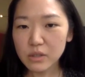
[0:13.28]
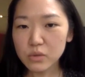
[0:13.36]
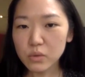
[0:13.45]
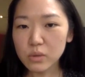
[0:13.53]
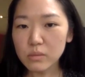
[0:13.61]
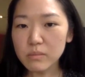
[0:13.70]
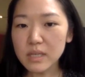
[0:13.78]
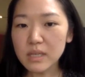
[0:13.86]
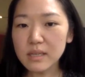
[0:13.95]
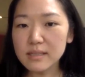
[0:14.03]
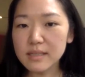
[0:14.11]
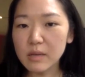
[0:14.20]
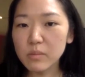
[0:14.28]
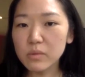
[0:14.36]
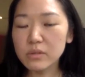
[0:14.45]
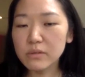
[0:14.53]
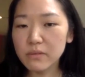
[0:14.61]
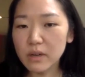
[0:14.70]
So the me is able
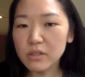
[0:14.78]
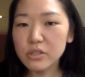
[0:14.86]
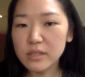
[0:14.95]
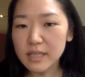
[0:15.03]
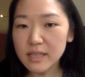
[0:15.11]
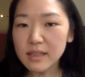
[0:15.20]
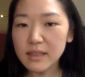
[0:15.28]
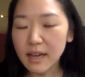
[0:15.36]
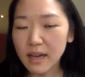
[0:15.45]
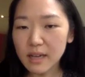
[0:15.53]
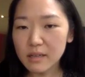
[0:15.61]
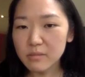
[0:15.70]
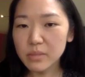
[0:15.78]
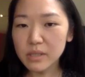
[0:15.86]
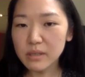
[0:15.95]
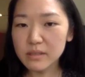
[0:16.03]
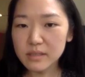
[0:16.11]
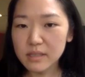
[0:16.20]
to function in that
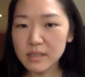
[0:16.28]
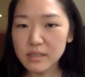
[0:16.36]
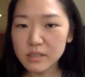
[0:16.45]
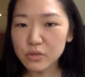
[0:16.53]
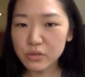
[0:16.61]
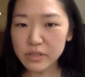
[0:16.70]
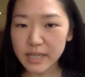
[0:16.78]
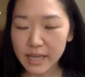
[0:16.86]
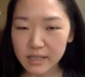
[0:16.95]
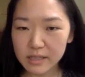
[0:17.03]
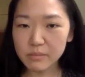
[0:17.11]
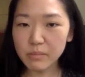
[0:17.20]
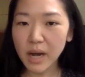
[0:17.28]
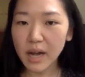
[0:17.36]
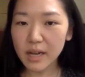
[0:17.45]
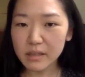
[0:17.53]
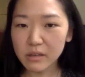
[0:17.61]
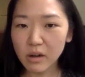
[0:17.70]
because it is created
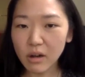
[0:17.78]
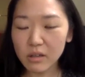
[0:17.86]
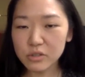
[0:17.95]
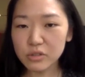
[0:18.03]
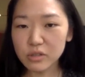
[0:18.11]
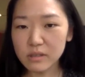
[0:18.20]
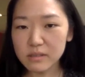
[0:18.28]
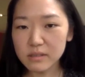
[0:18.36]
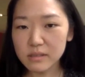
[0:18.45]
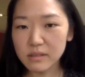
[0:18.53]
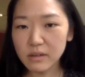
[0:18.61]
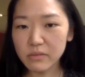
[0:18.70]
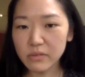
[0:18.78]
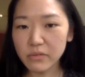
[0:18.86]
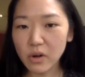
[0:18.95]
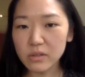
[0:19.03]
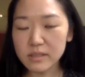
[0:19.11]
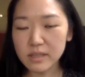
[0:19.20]
by the construct of a
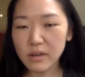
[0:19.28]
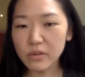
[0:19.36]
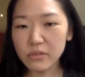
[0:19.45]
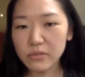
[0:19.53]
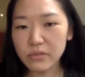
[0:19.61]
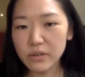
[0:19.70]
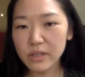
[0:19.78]
false self.